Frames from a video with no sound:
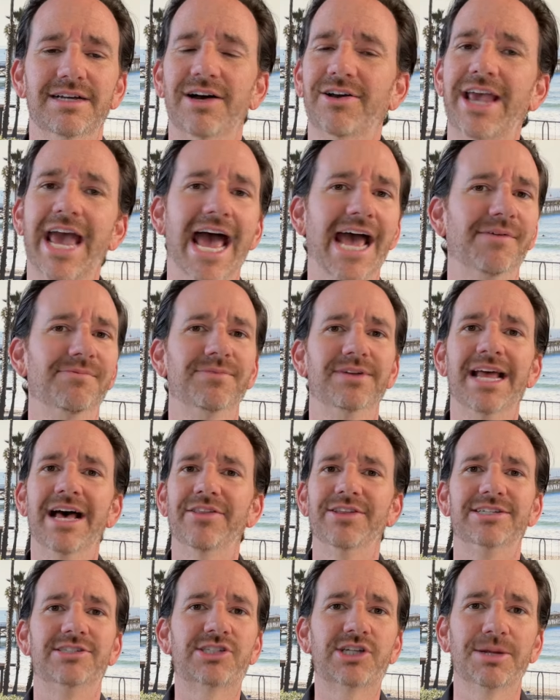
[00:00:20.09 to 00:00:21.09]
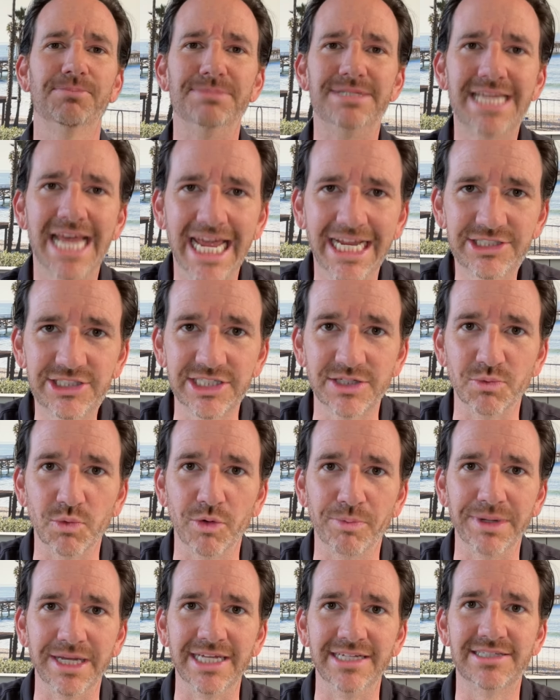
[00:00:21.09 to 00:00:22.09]
Okay, now the temptation will
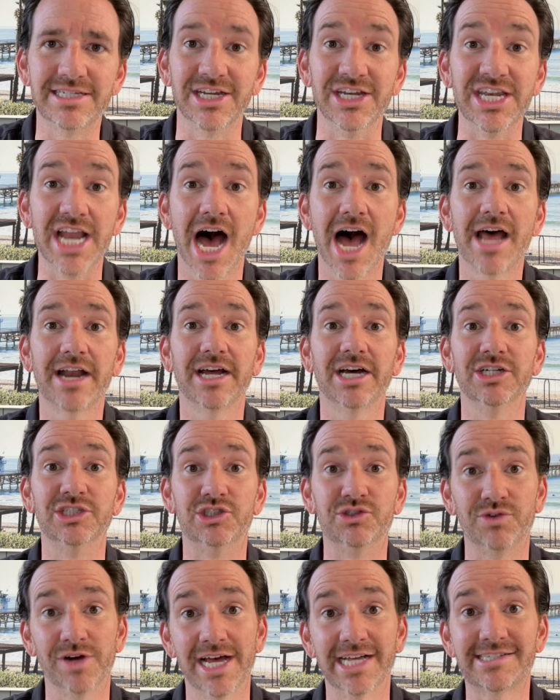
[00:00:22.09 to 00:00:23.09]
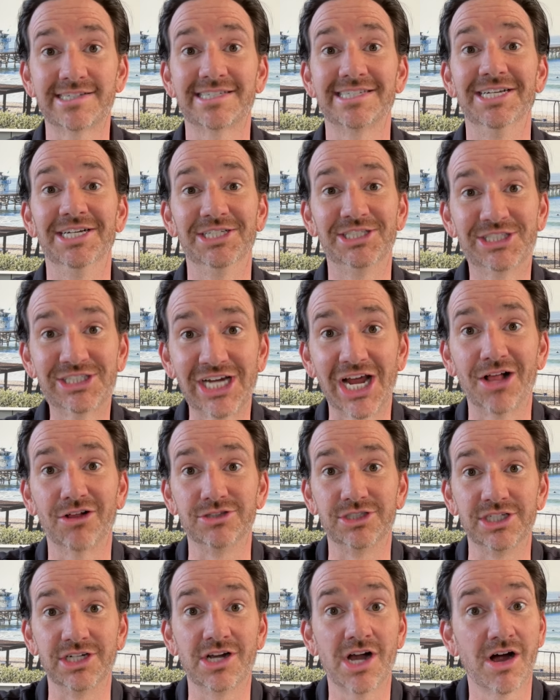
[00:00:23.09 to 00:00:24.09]
be to not address
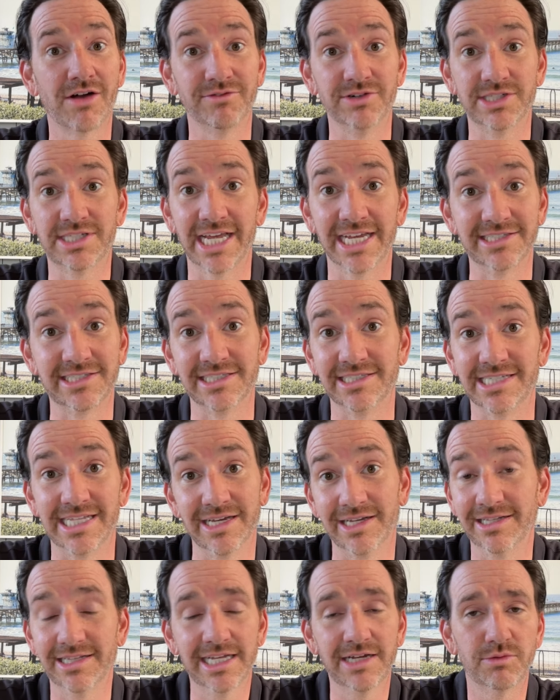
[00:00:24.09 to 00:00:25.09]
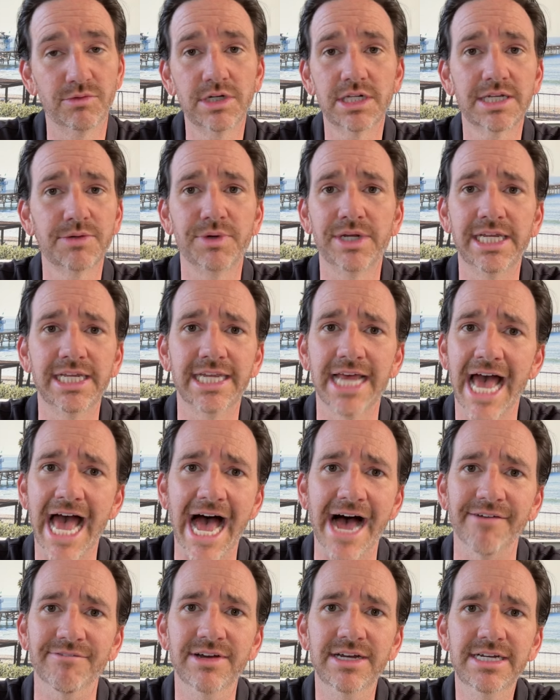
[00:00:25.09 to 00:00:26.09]
challenging conversations that, that really we need to
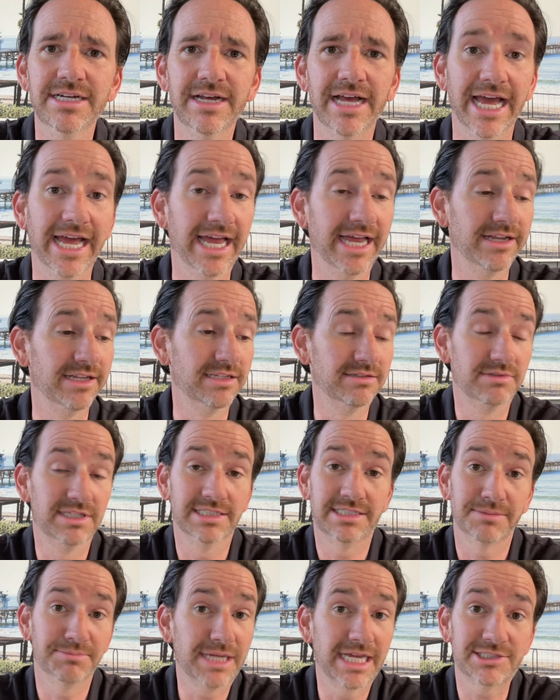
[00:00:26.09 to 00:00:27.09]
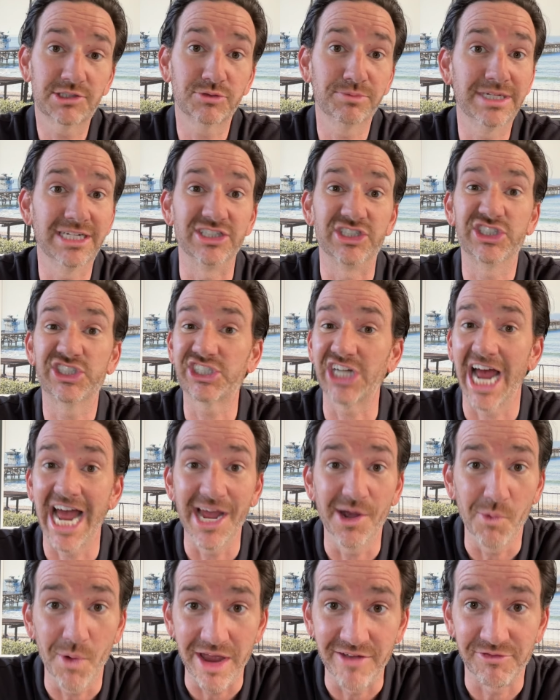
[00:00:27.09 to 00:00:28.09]
have. And the temptation will be to shy
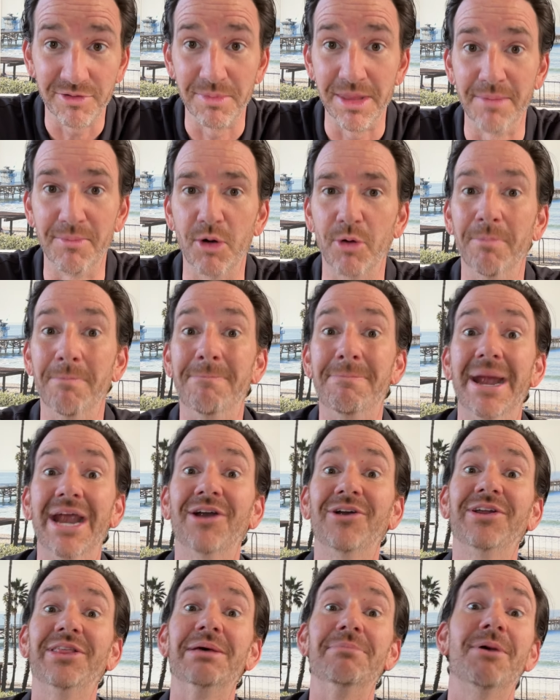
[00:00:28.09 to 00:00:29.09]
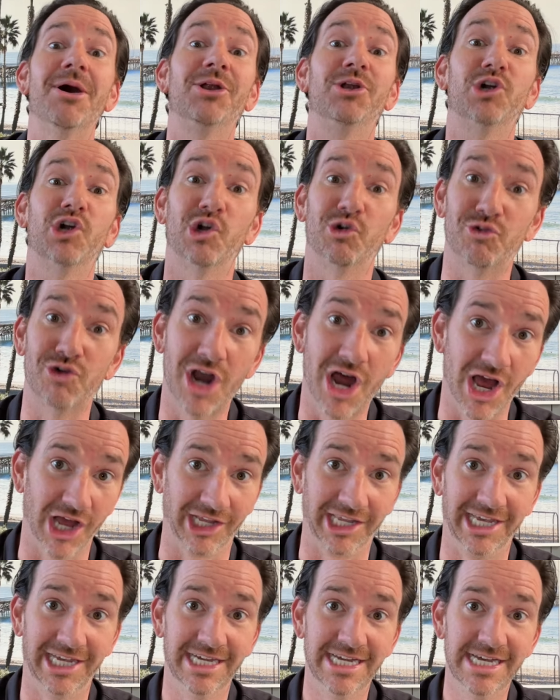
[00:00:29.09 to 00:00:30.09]
away from them or bury them under a rug.